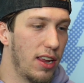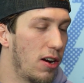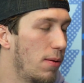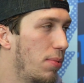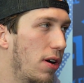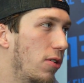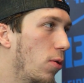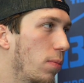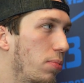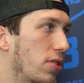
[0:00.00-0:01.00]
In our barn, no
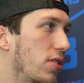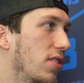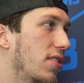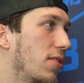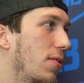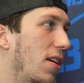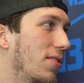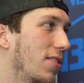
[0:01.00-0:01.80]
one pushes us around,